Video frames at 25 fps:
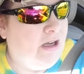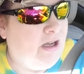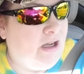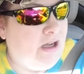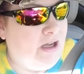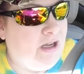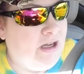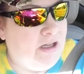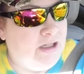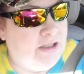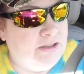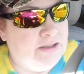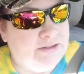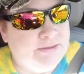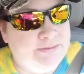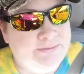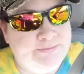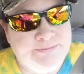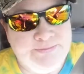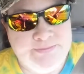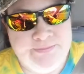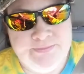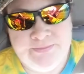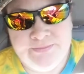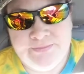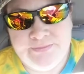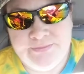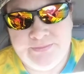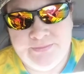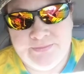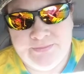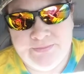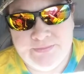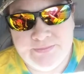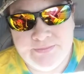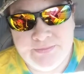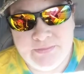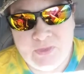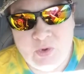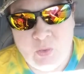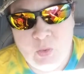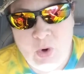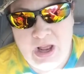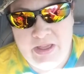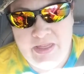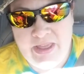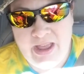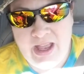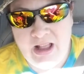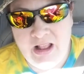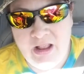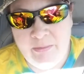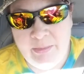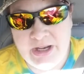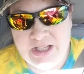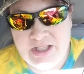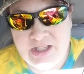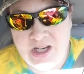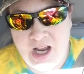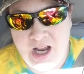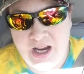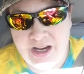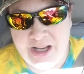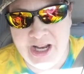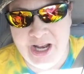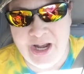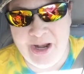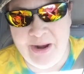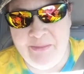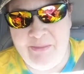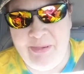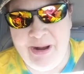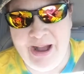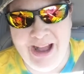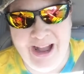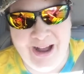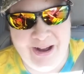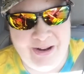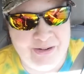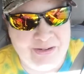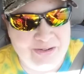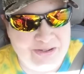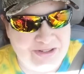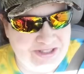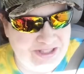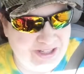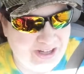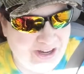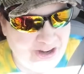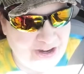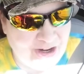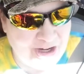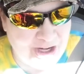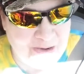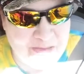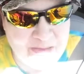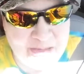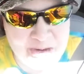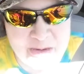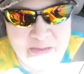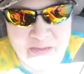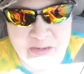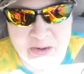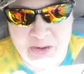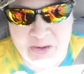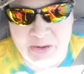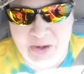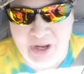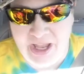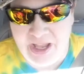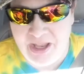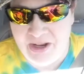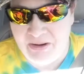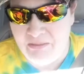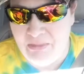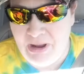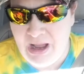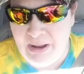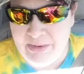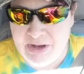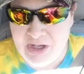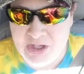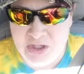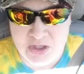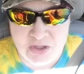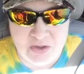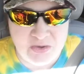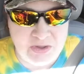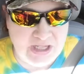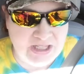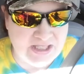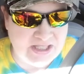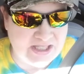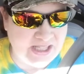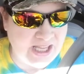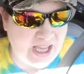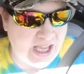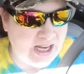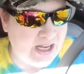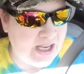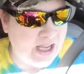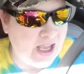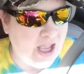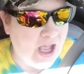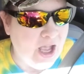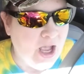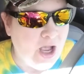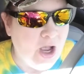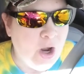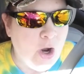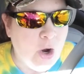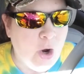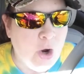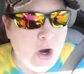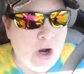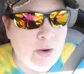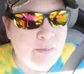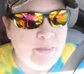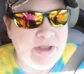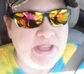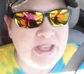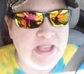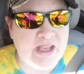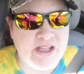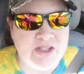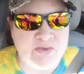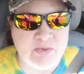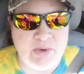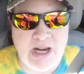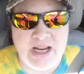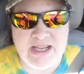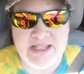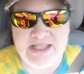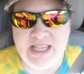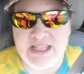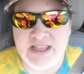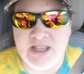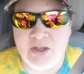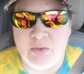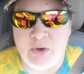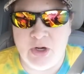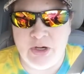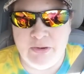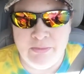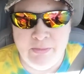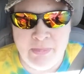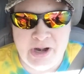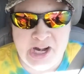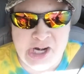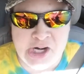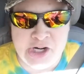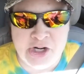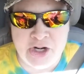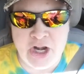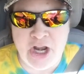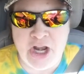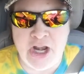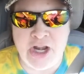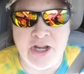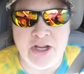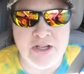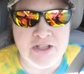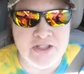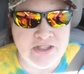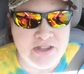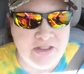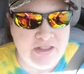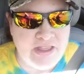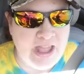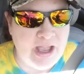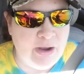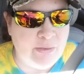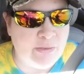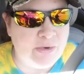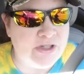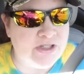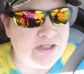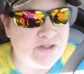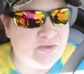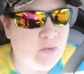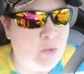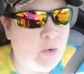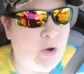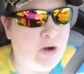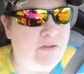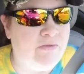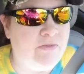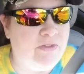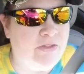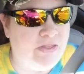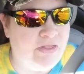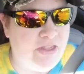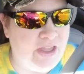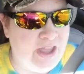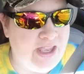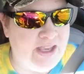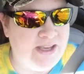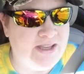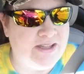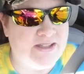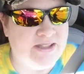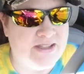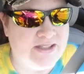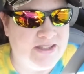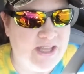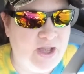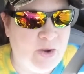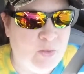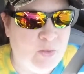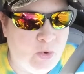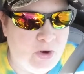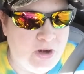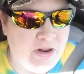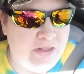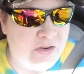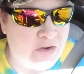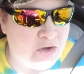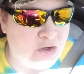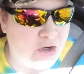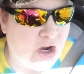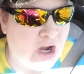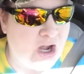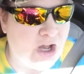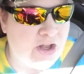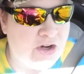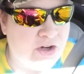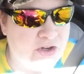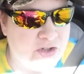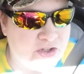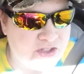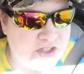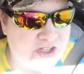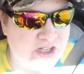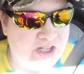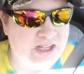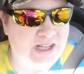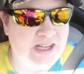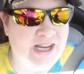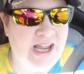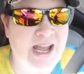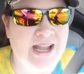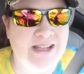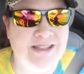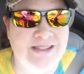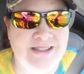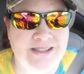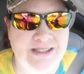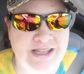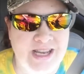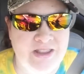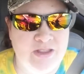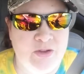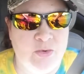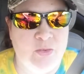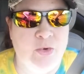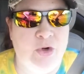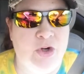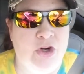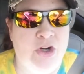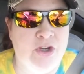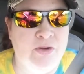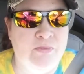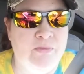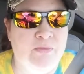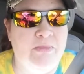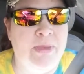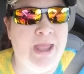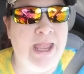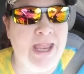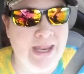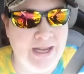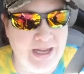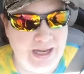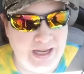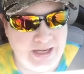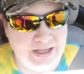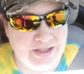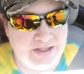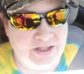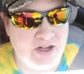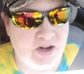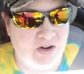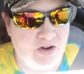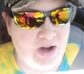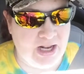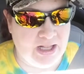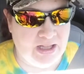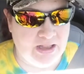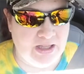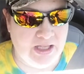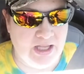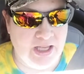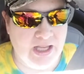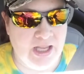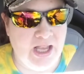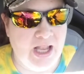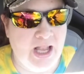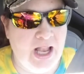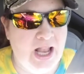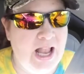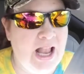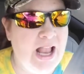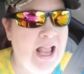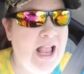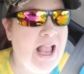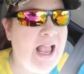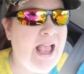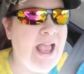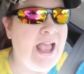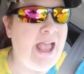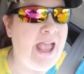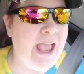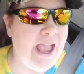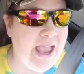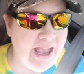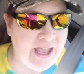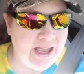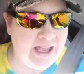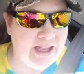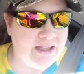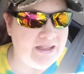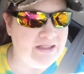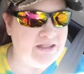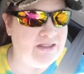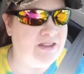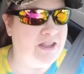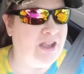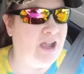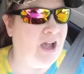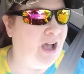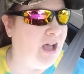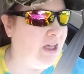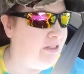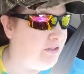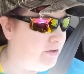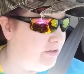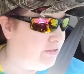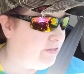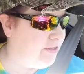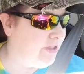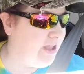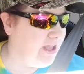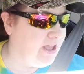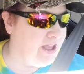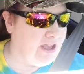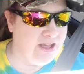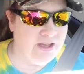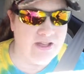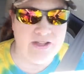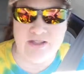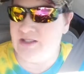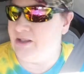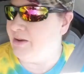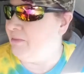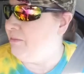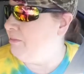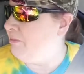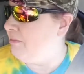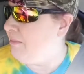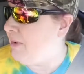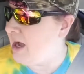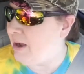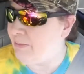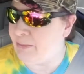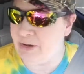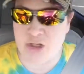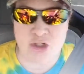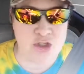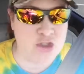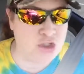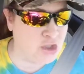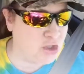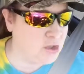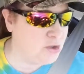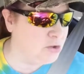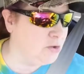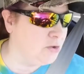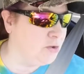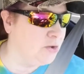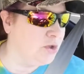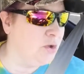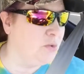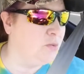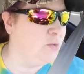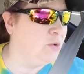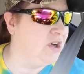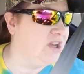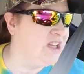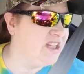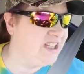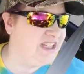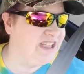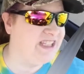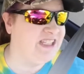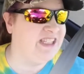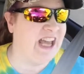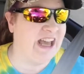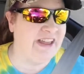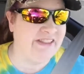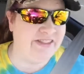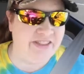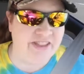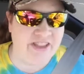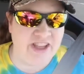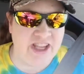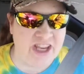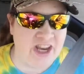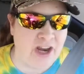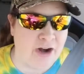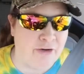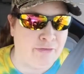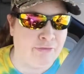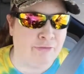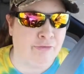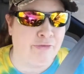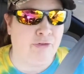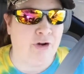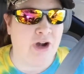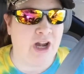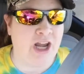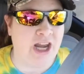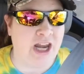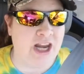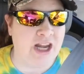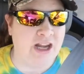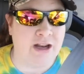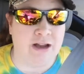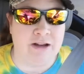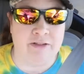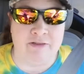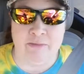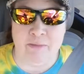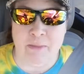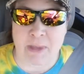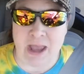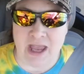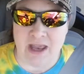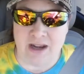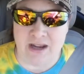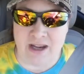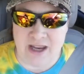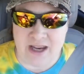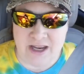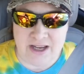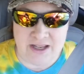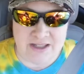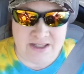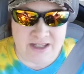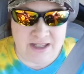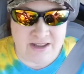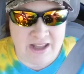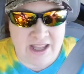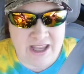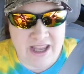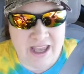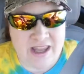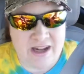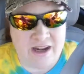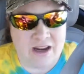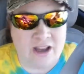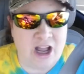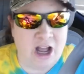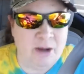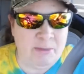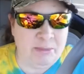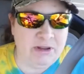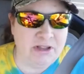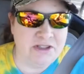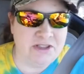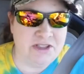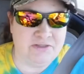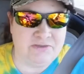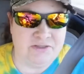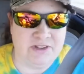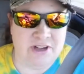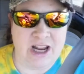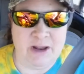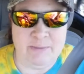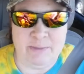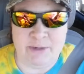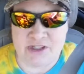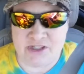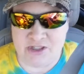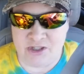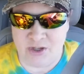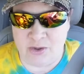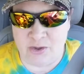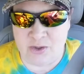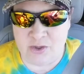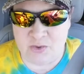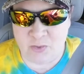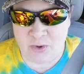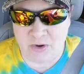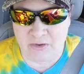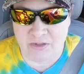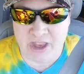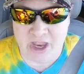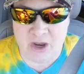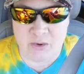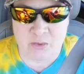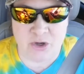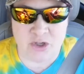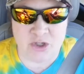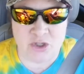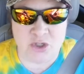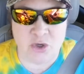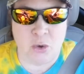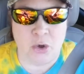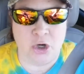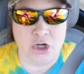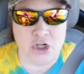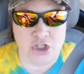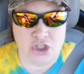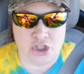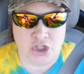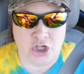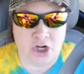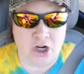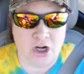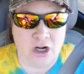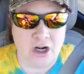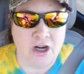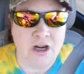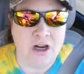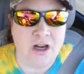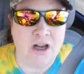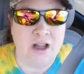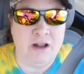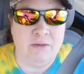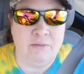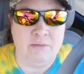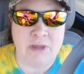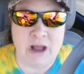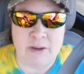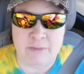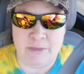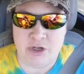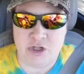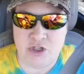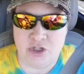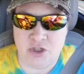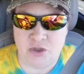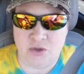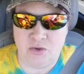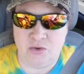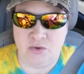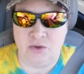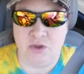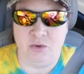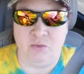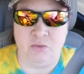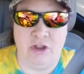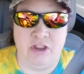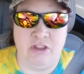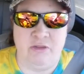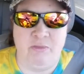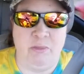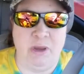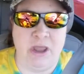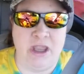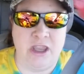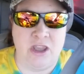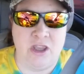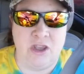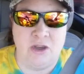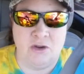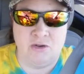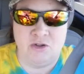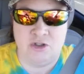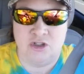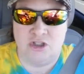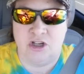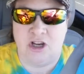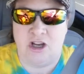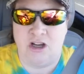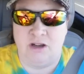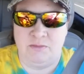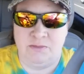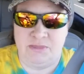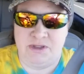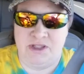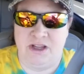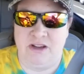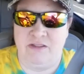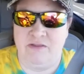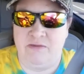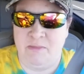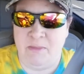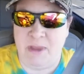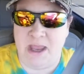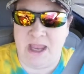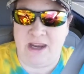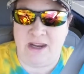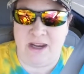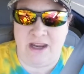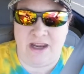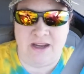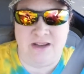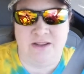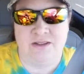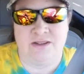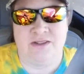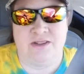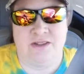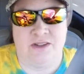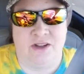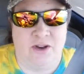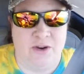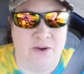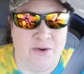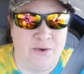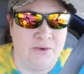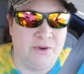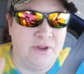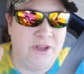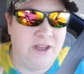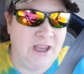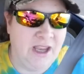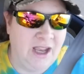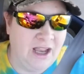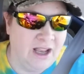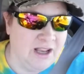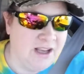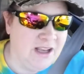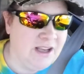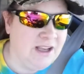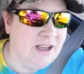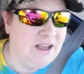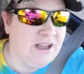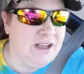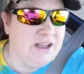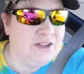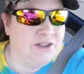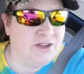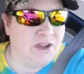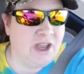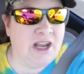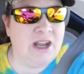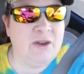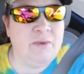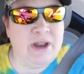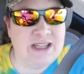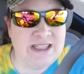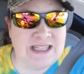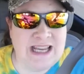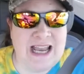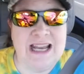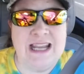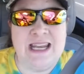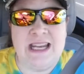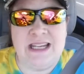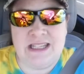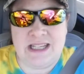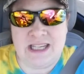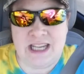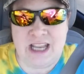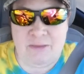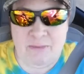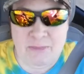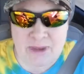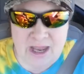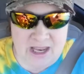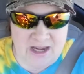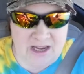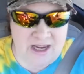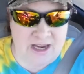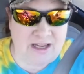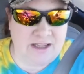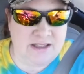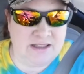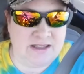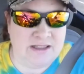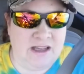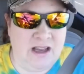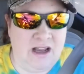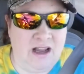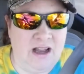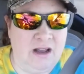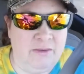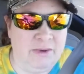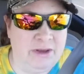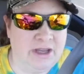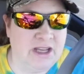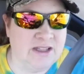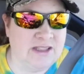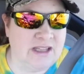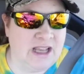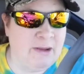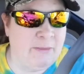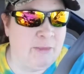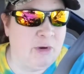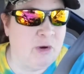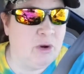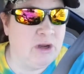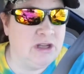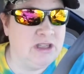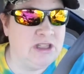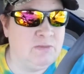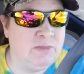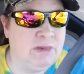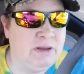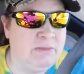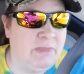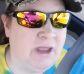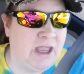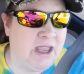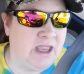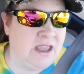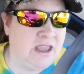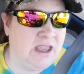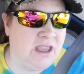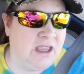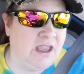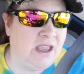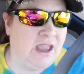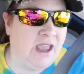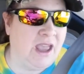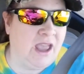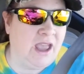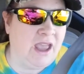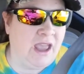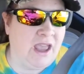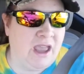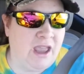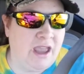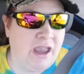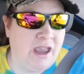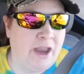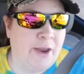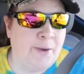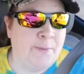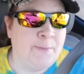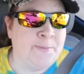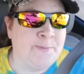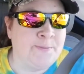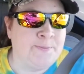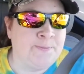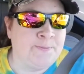uh, why the hell am I talking about Honey Boo Boo and Mama June and Sketty? Because when I said the word mayonnaise, that was one of the things, is one of the daughters could not say the word mayonnaise correctly. And the other thing is, Mama June was deathly afraid of mayonnaise, and they had a couple of different episodes where they would torture Mama June with big, huge tubs of mayonnaise. So, yeah. So, anyways, I need to get mayonnaise uh, because I'm going to be making a,